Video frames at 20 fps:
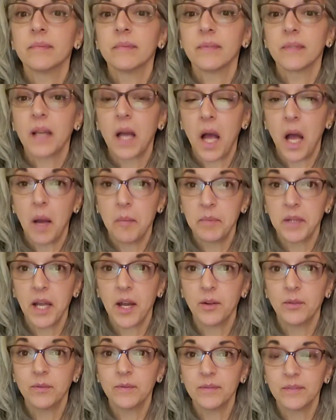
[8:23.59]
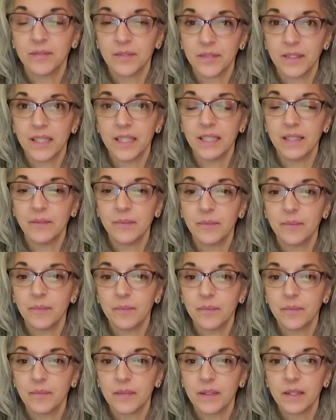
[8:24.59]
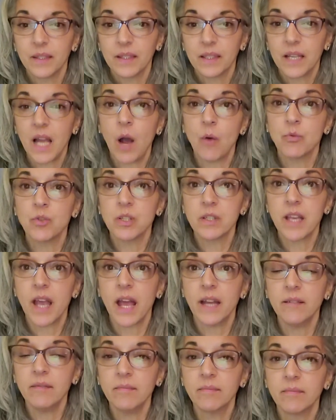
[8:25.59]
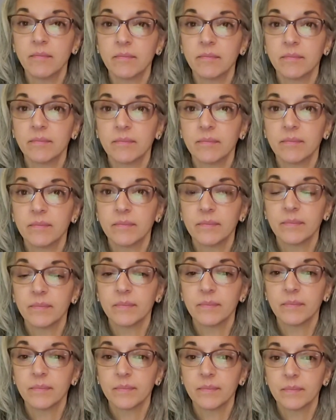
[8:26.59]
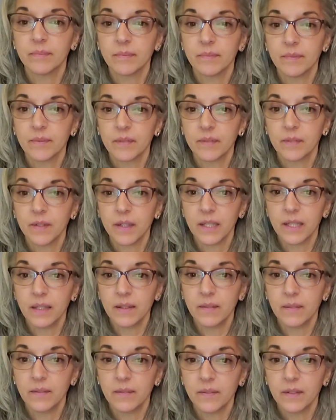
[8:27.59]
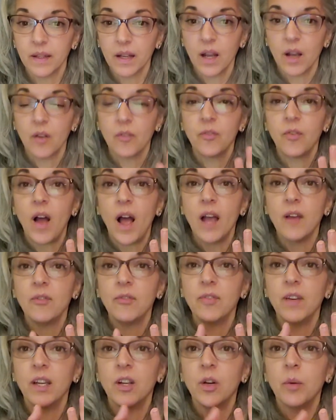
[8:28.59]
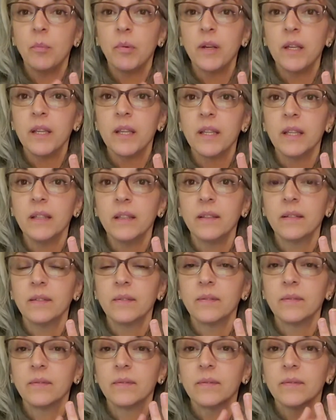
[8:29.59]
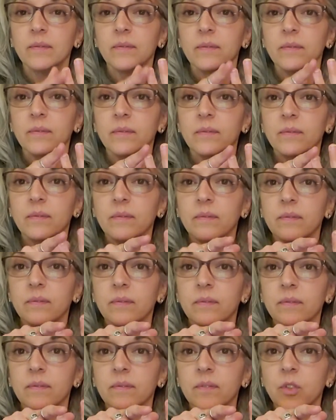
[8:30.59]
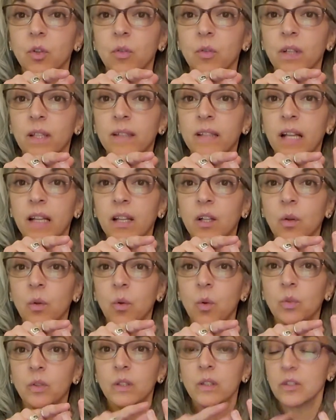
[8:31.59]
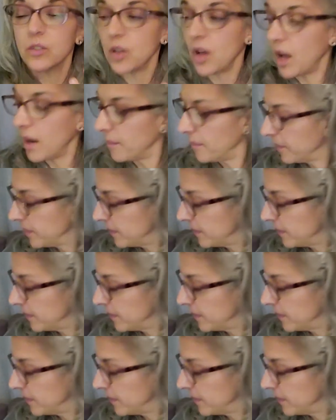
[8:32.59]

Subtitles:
Calm down, right? Count to 10, right? 5 finger breathing. Don't forget that little hold at the top.